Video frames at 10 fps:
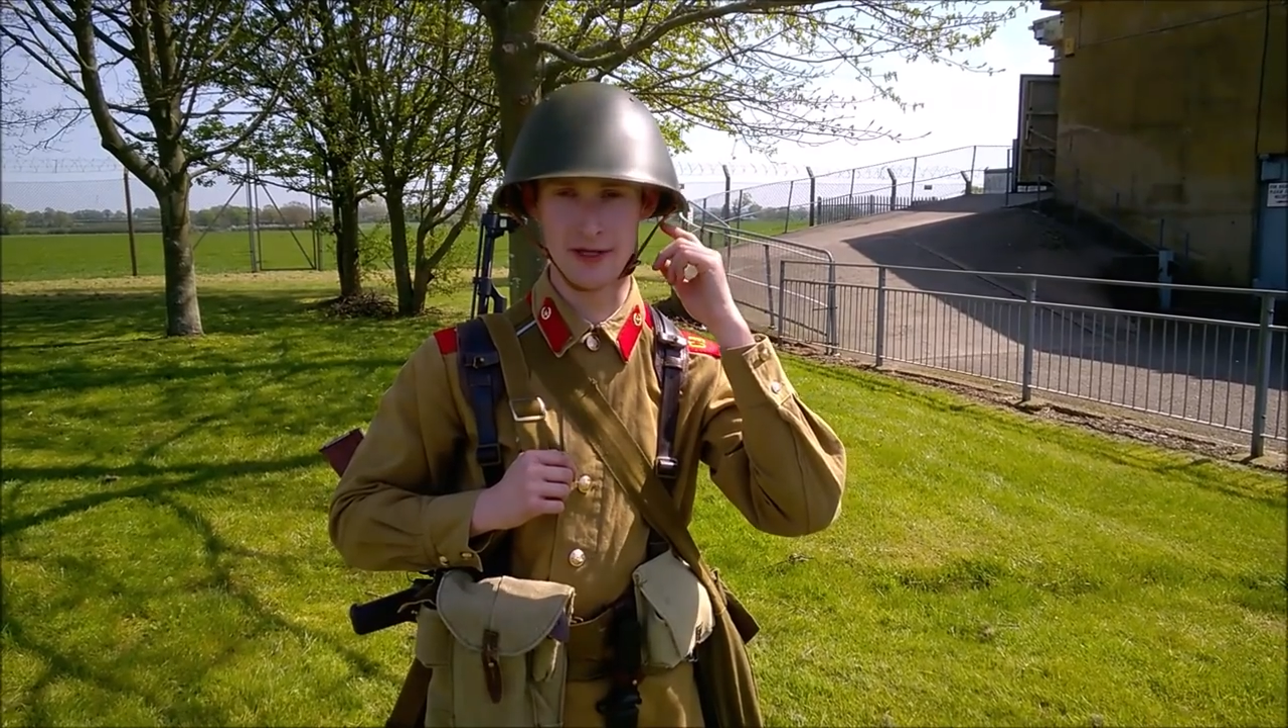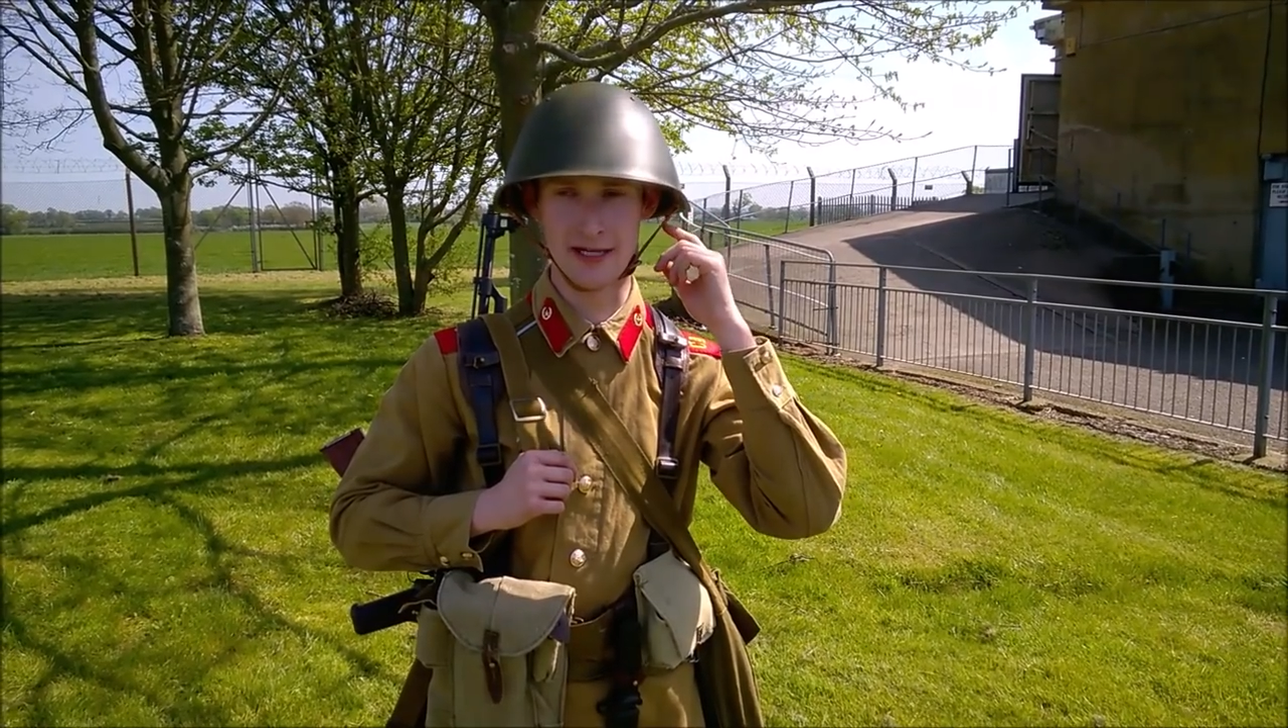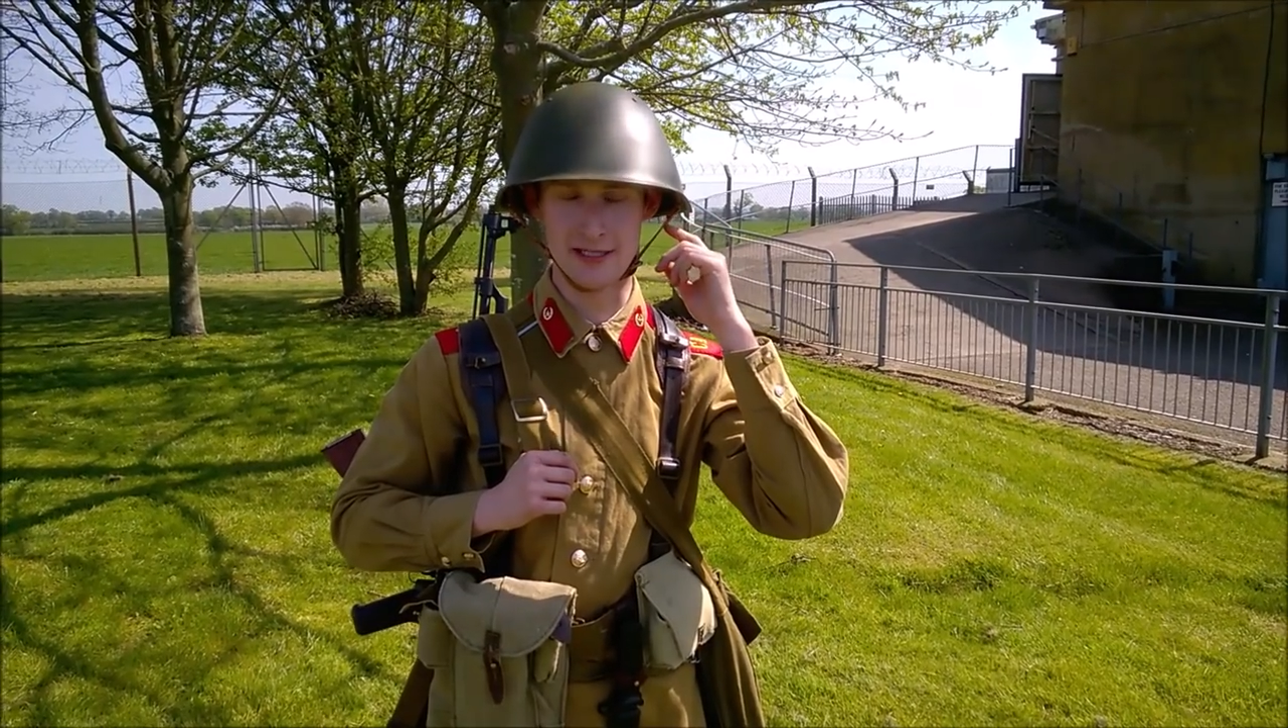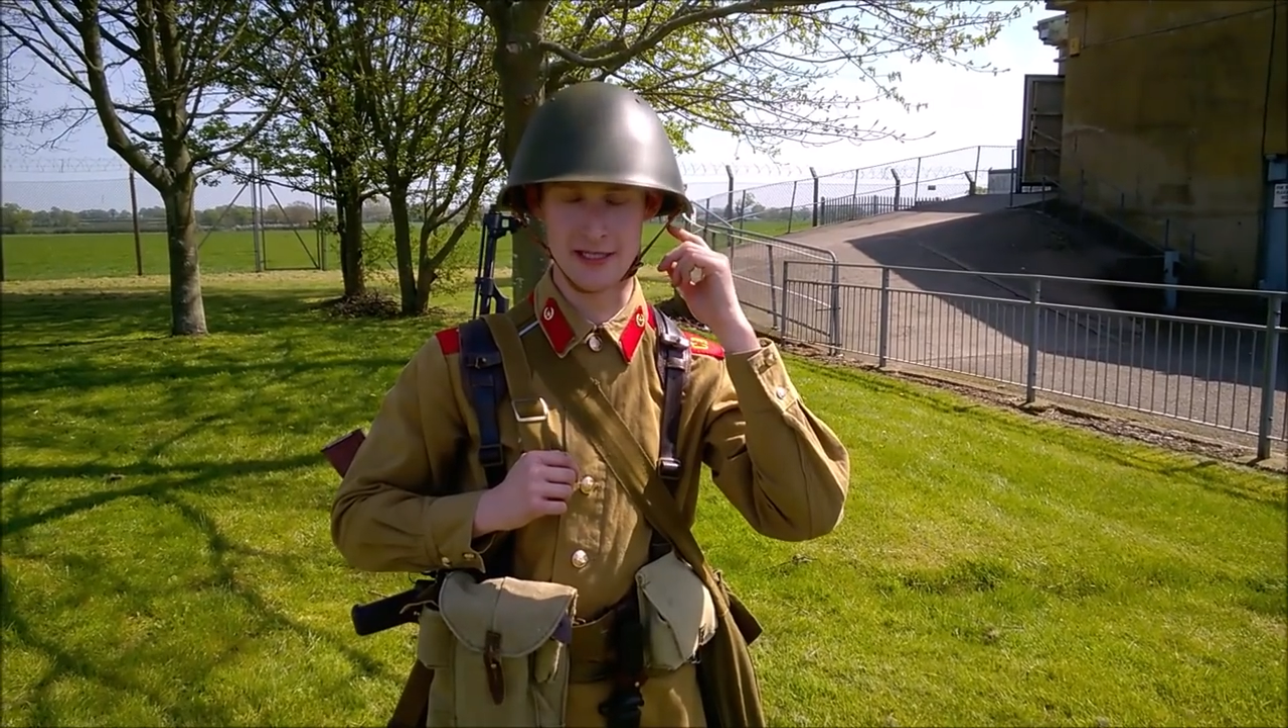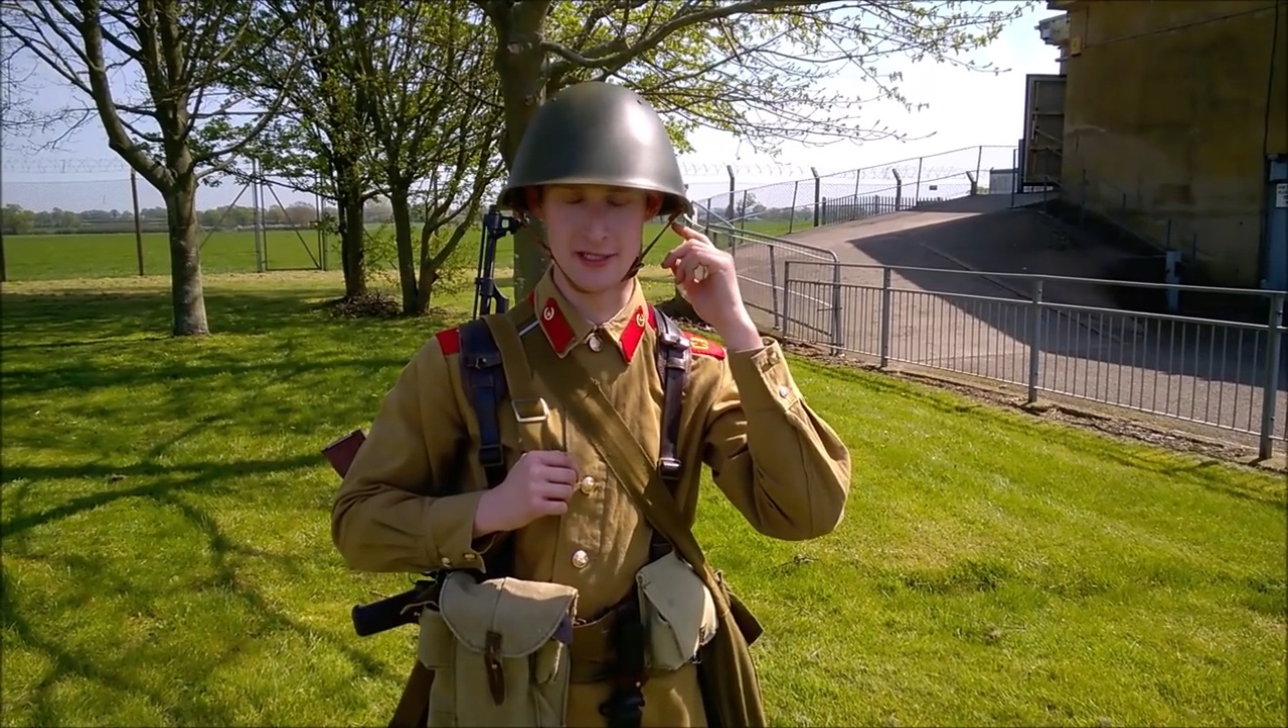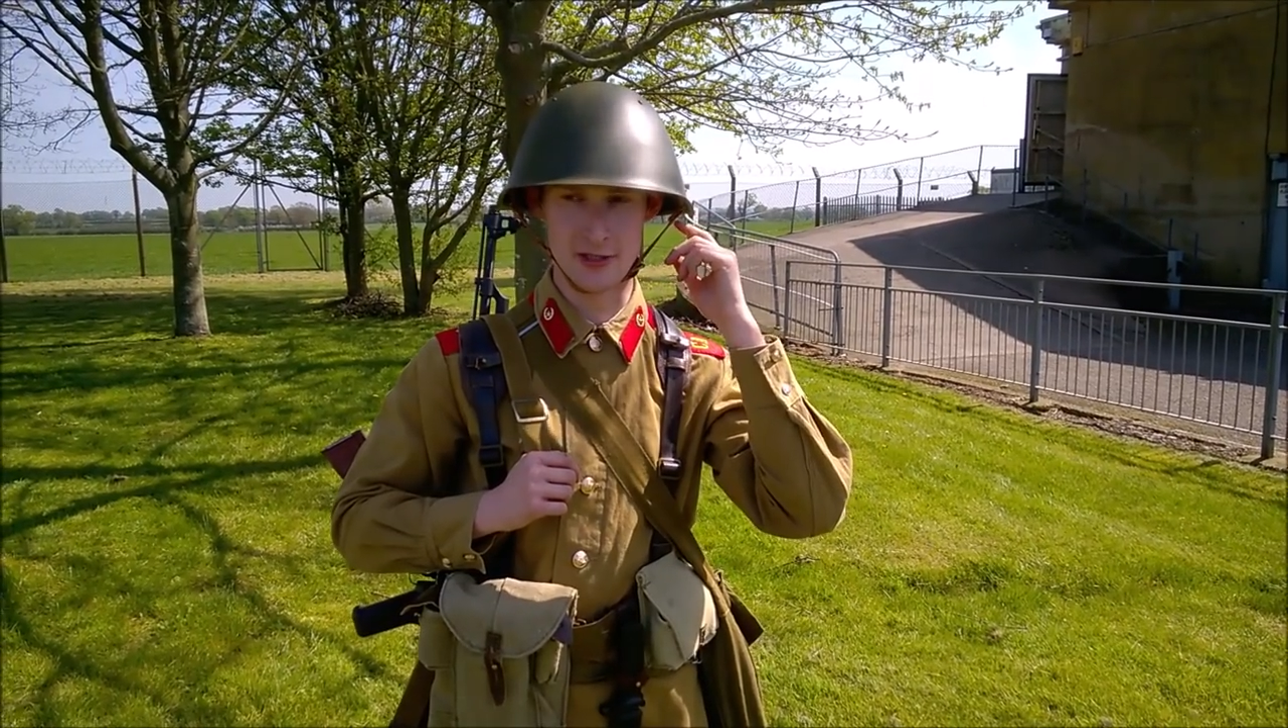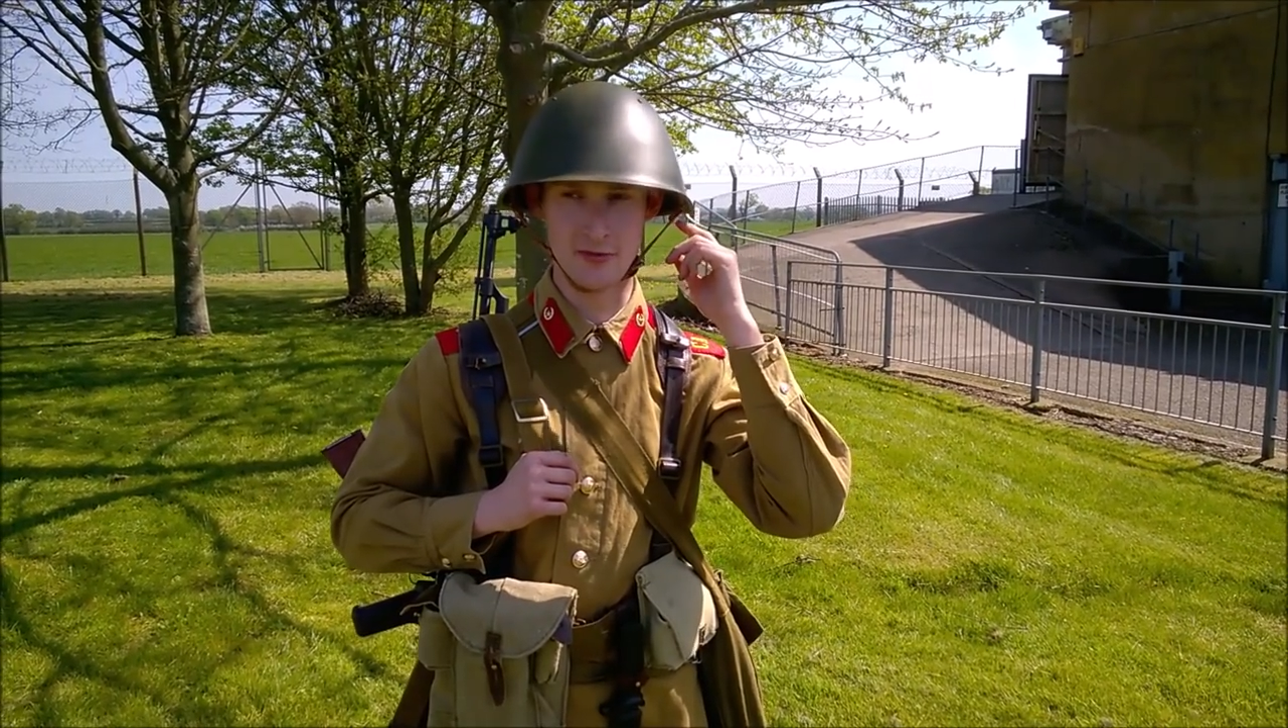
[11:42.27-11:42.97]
cases